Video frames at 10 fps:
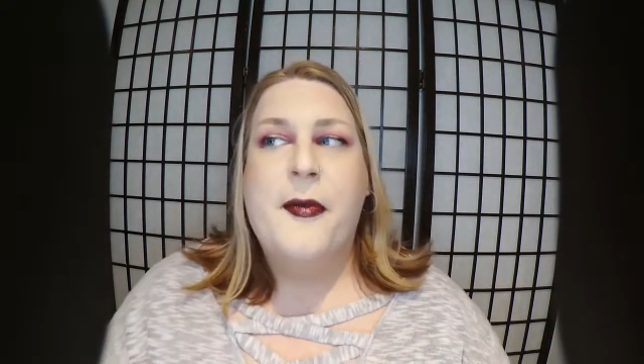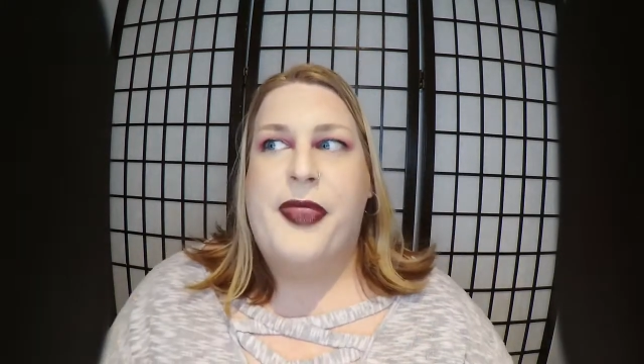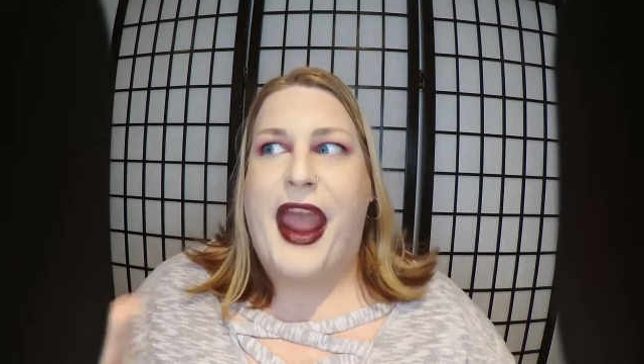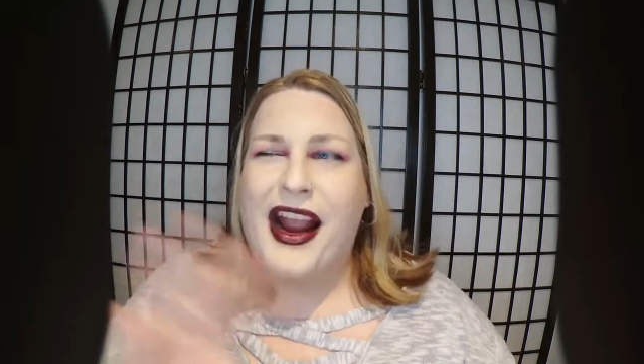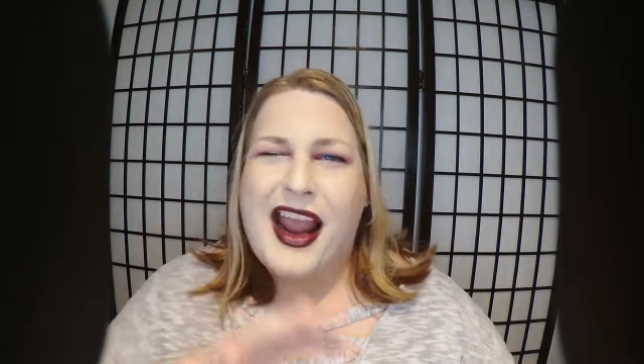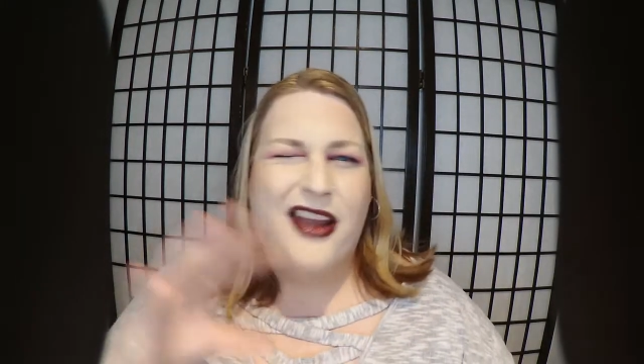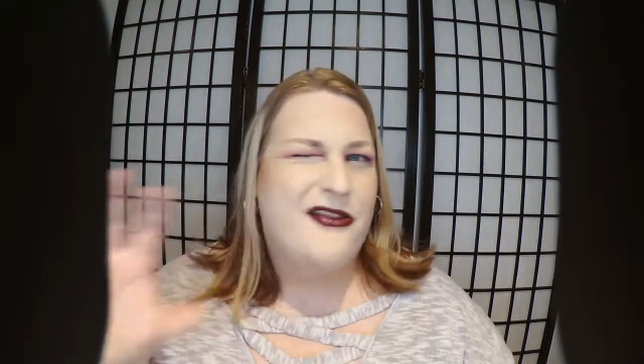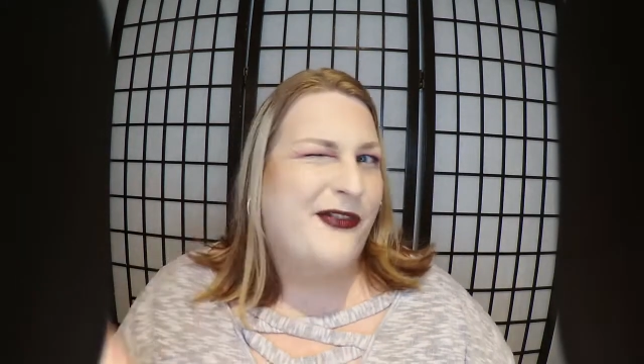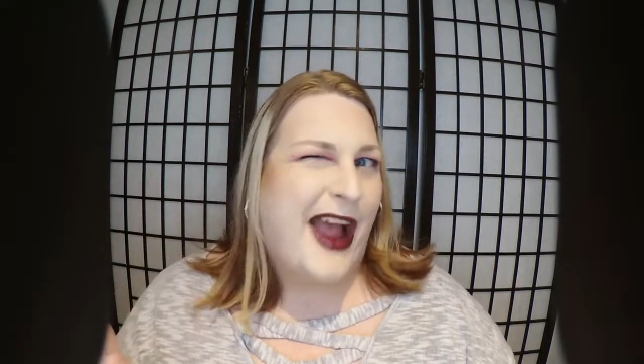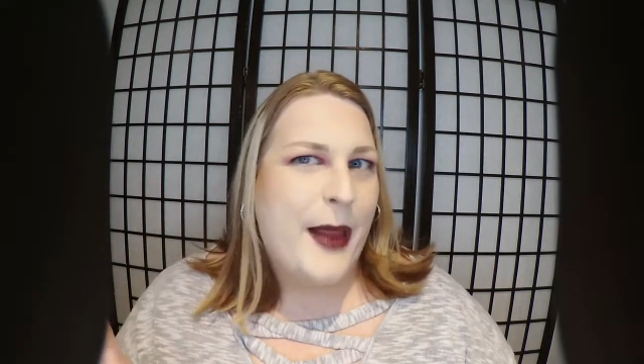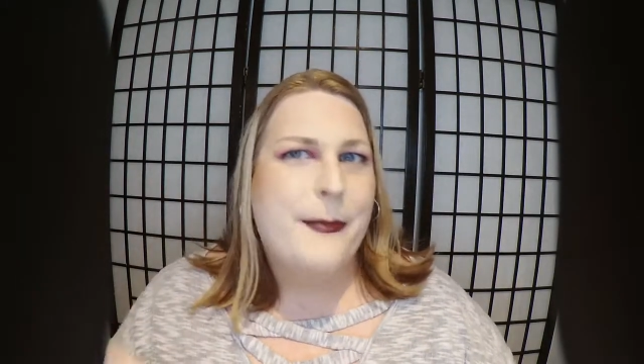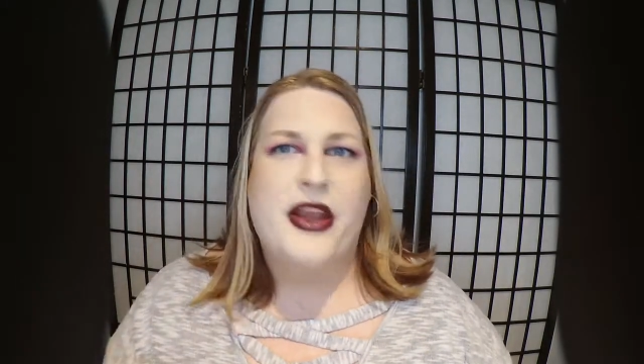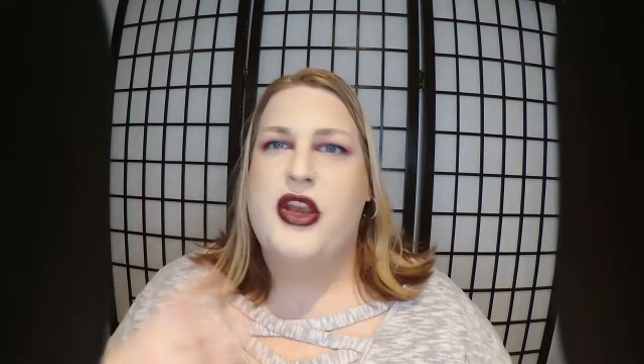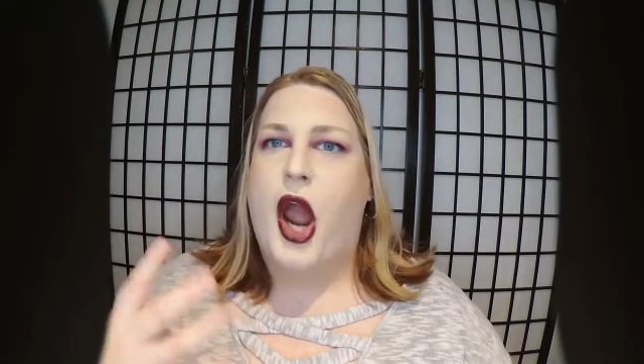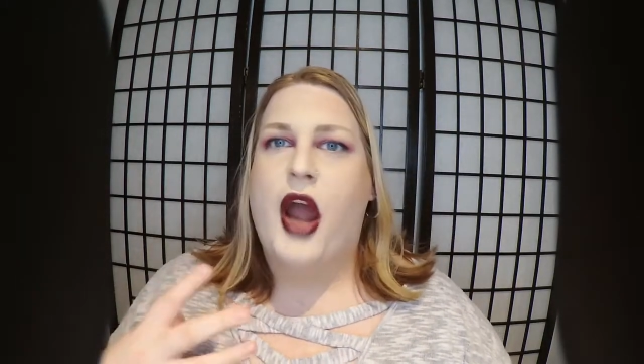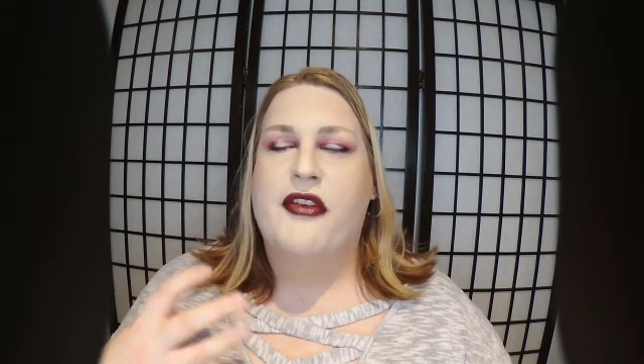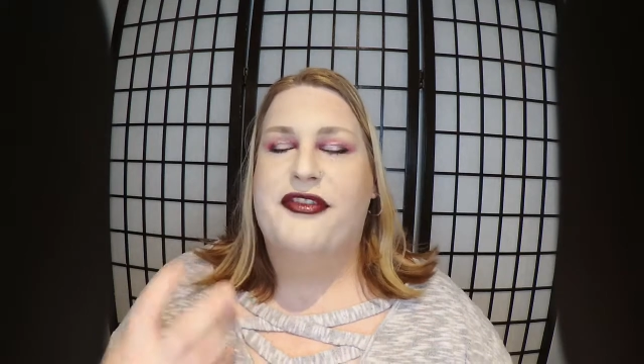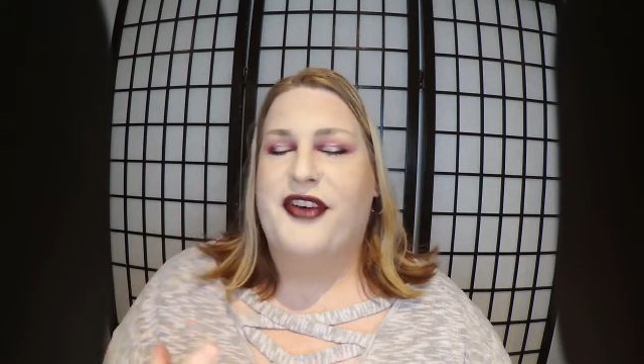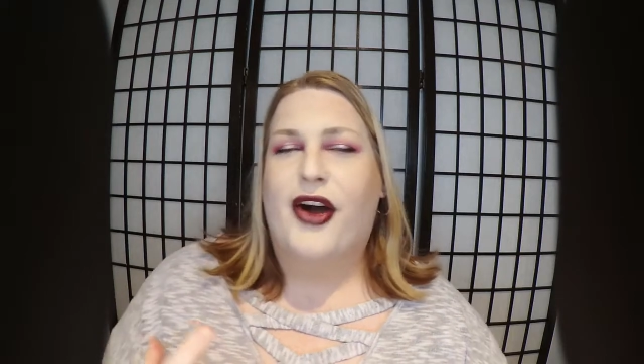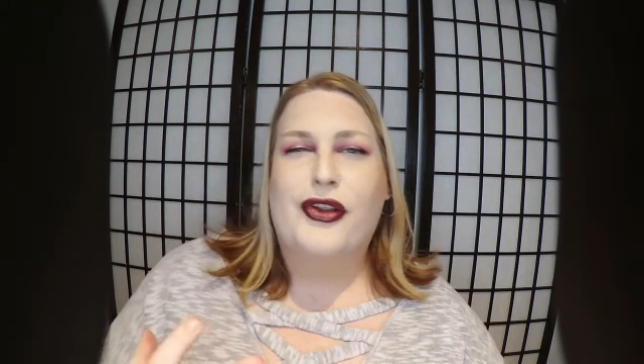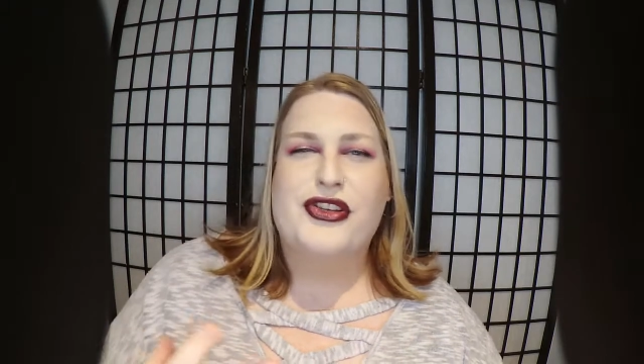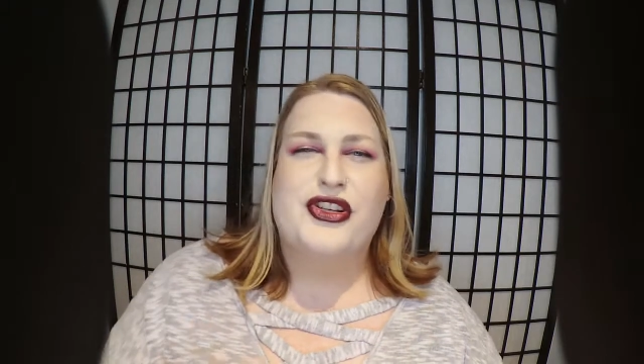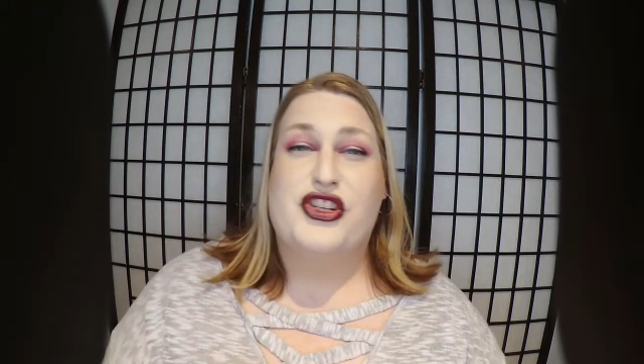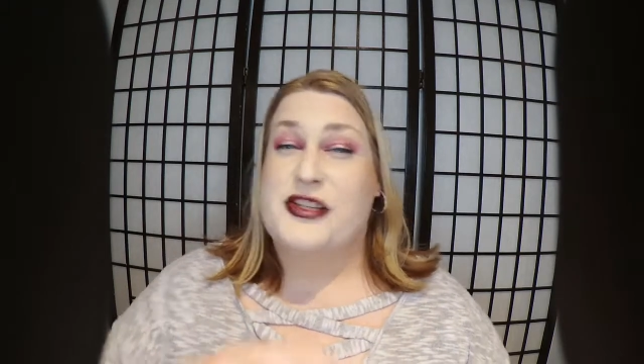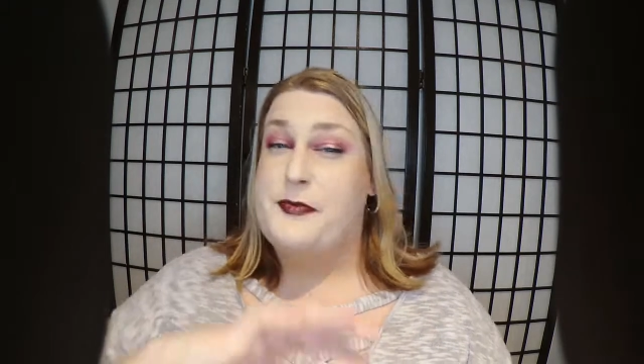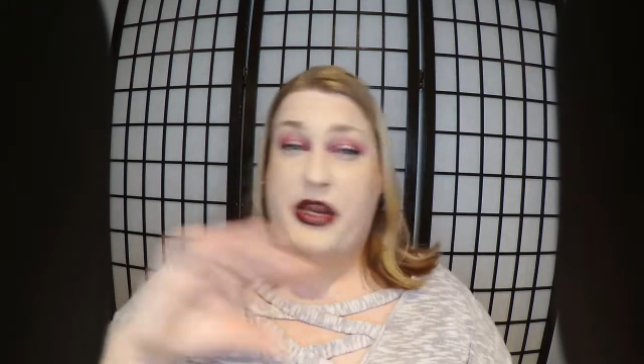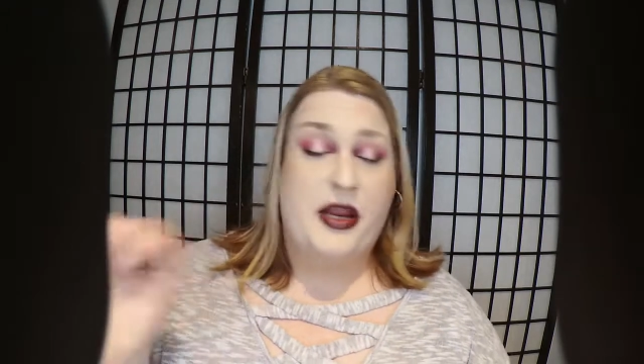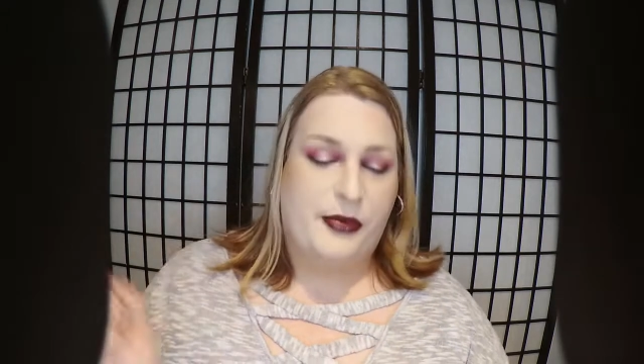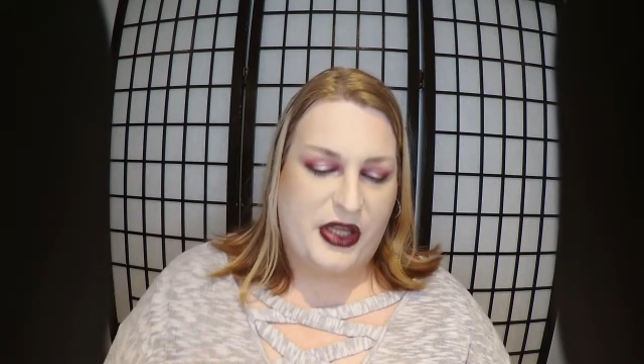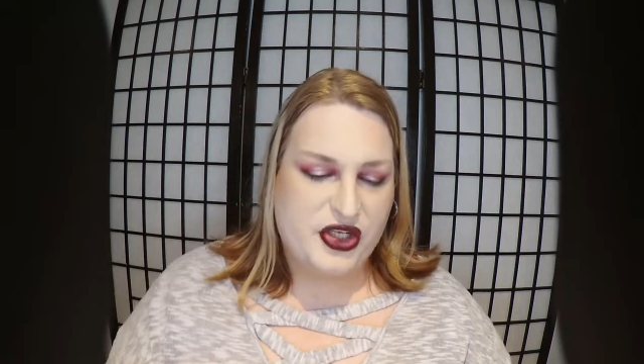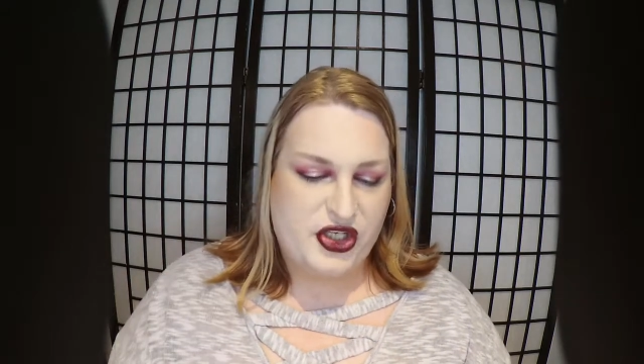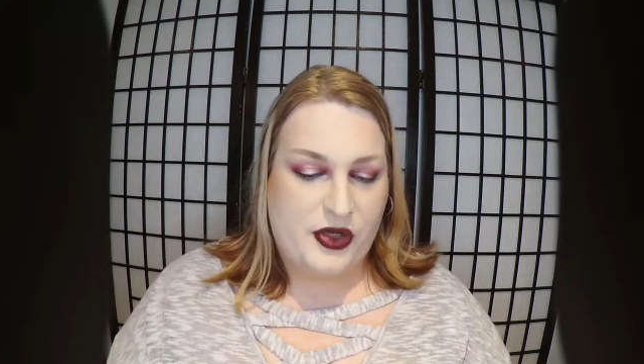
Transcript: that kind of vibe, but not fall into just being blush